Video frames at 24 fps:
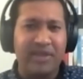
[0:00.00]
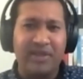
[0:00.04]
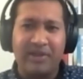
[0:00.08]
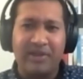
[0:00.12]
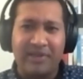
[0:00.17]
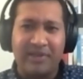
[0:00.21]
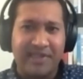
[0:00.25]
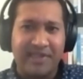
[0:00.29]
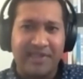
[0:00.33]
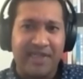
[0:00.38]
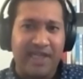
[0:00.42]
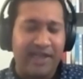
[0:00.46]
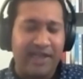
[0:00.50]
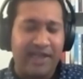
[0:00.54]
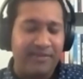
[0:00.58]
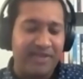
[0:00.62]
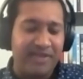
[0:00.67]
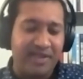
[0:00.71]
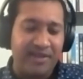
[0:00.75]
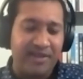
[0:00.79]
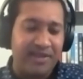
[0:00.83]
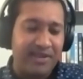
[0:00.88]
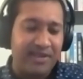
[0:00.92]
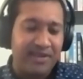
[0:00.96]
All these names
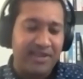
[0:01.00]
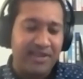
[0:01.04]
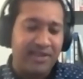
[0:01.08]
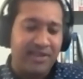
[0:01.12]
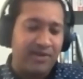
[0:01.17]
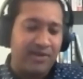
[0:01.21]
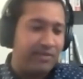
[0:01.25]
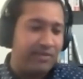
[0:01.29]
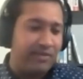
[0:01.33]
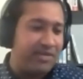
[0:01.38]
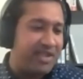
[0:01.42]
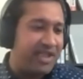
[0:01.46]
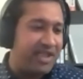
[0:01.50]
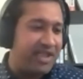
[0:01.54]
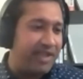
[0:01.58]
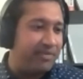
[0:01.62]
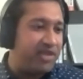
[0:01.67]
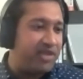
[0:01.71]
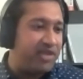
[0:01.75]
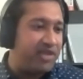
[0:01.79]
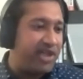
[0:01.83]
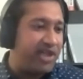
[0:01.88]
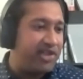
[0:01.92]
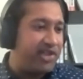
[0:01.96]
and terms keep
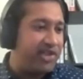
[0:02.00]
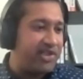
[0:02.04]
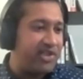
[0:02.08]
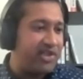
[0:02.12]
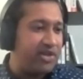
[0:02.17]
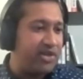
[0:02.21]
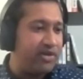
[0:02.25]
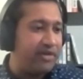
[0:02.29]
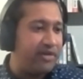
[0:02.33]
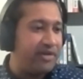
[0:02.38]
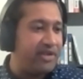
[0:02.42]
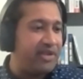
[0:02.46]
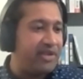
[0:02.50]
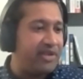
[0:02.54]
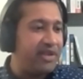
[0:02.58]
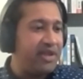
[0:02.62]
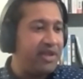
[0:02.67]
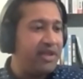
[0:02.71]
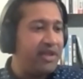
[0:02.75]
changing so much.